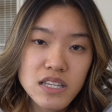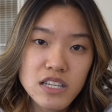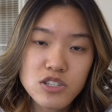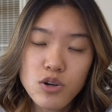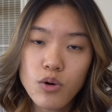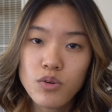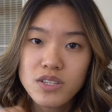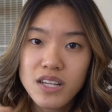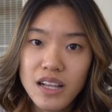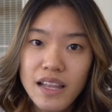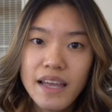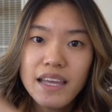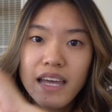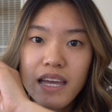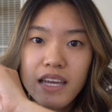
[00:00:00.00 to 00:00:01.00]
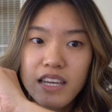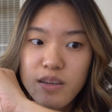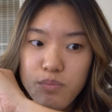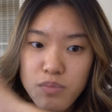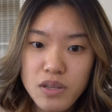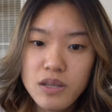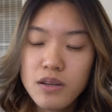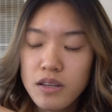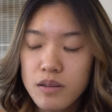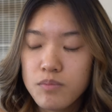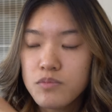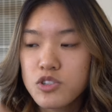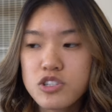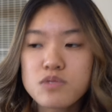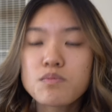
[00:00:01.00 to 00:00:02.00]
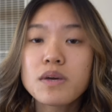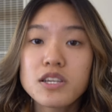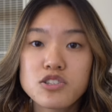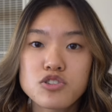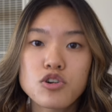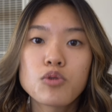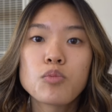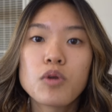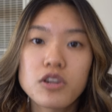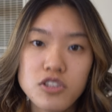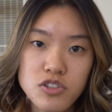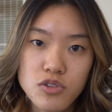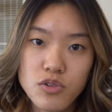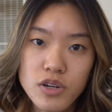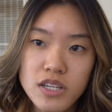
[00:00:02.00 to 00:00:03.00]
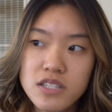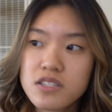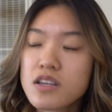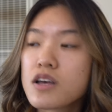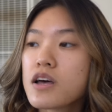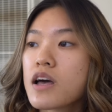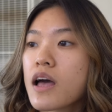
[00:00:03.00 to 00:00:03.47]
It's always clanging. It, be, it just makes so much noise,